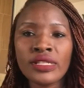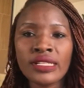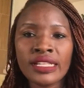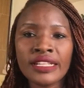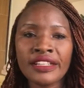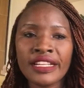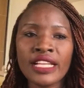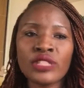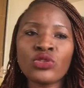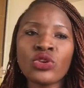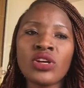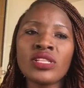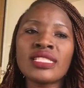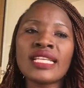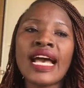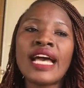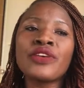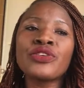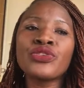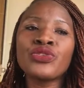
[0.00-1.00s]
creators
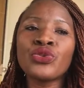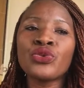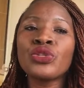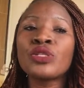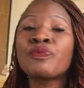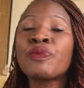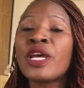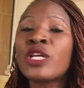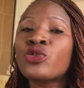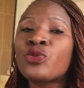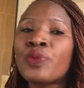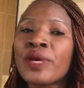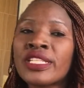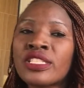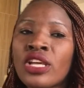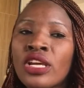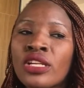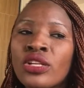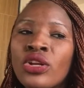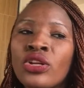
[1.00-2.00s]
can use peer-to-peer
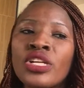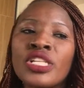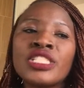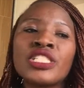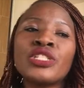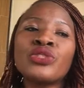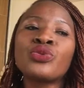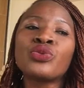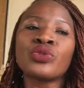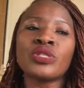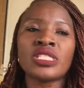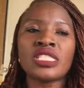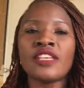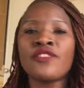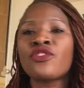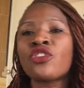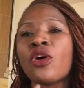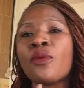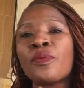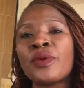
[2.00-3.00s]
technology to receive
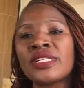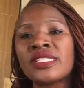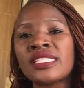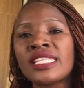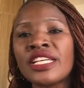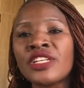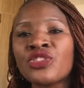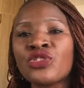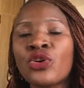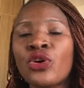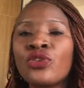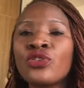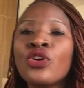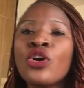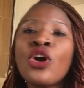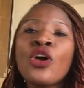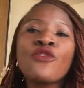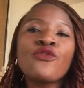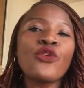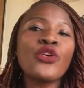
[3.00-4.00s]
compensation
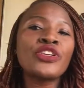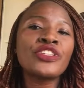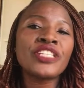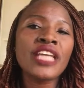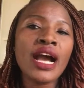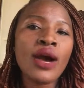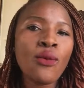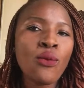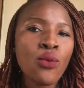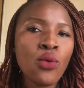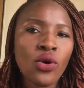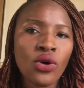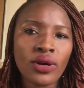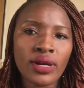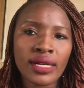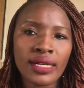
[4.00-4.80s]
for their work.